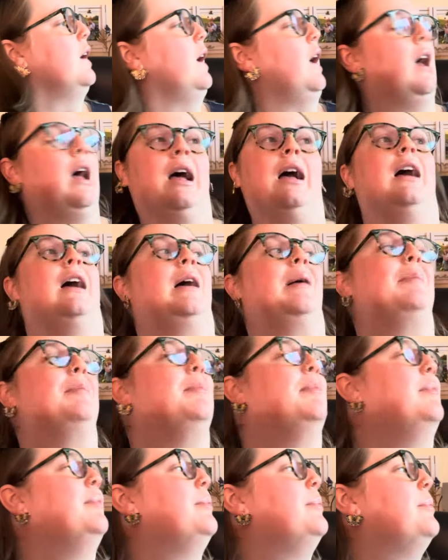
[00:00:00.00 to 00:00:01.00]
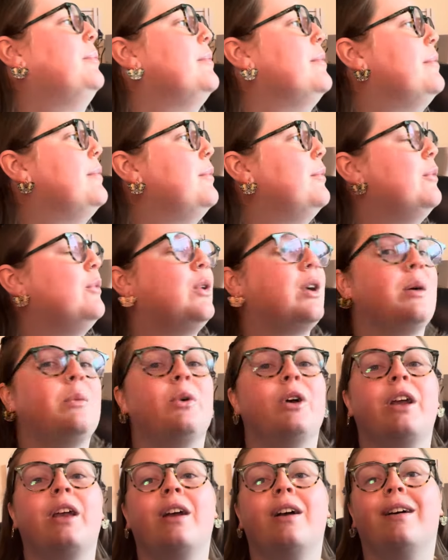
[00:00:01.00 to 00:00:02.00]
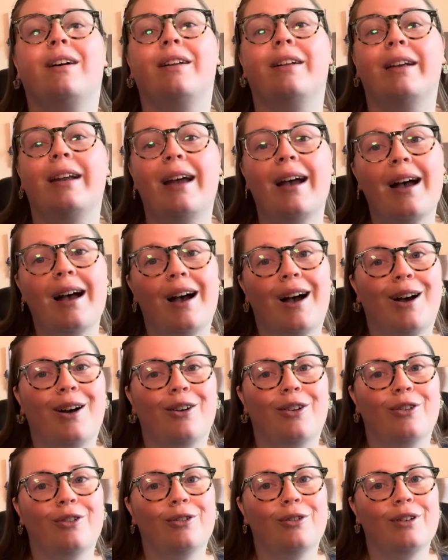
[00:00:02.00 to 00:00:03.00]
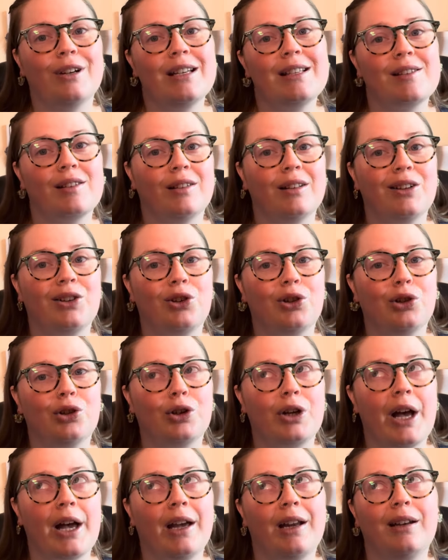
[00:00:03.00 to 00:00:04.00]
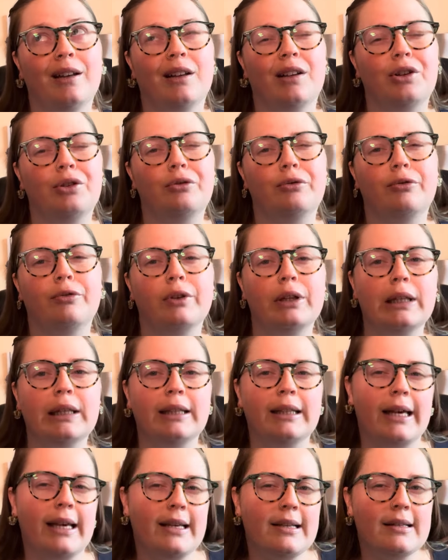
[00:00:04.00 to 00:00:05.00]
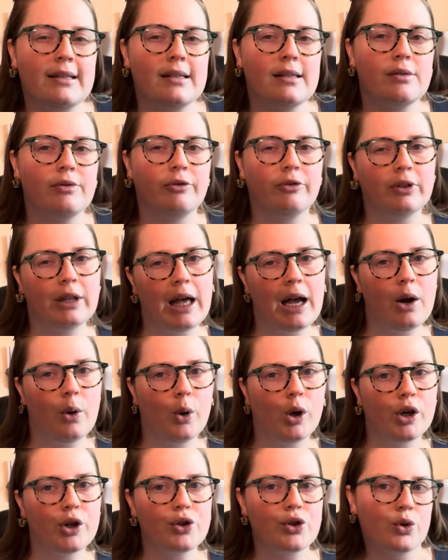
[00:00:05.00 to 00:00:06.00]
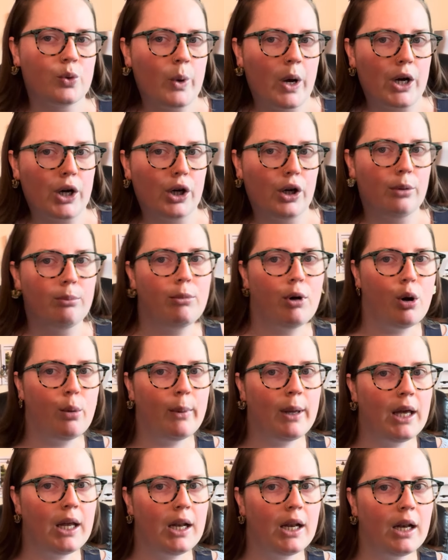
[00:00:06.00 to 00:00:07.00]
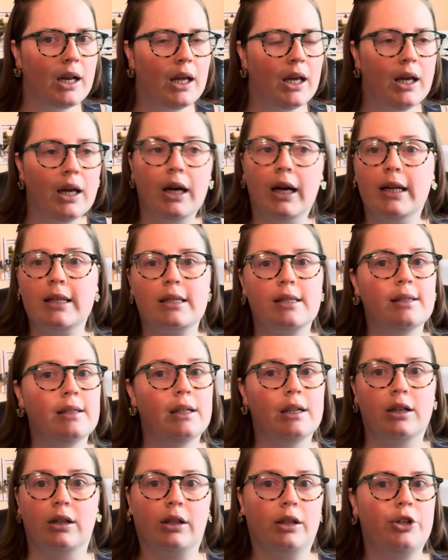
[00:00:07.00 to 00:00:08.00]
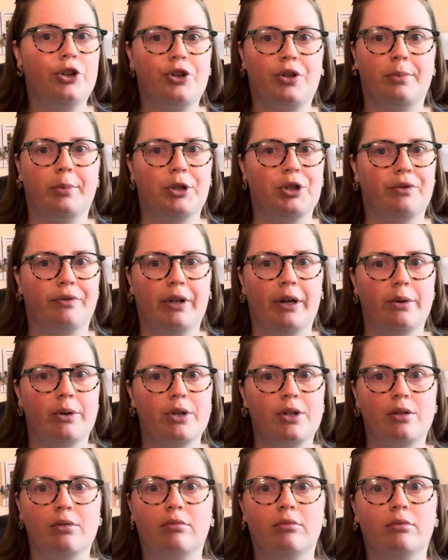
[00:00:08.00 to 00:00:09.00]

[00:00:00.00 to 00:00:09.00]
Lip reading: What I'm working on now is a little kind of lace flower sweater moment. It's literally just a bunch of flowers.